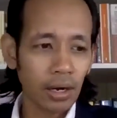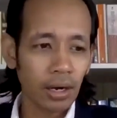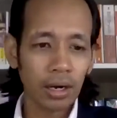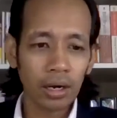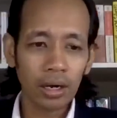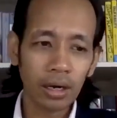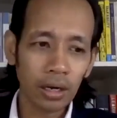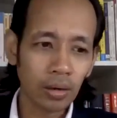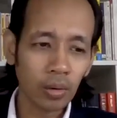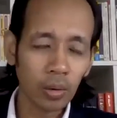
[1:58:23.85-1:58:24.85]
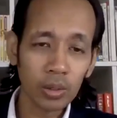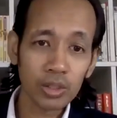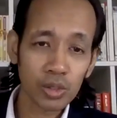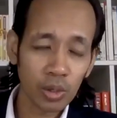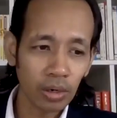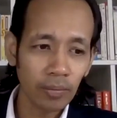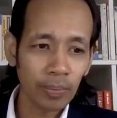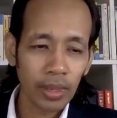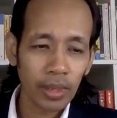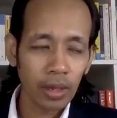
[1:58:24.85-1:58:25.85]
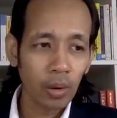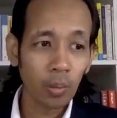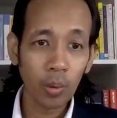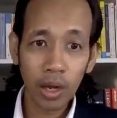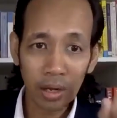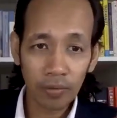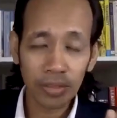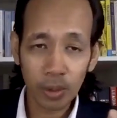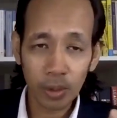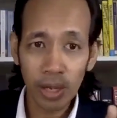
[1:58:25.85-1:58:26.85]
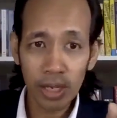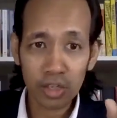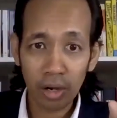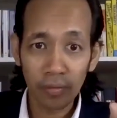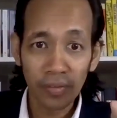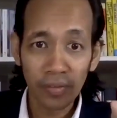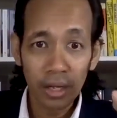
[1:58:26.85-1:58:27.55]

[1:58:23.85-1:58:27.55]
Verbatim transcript: Uh, also, one of the ways of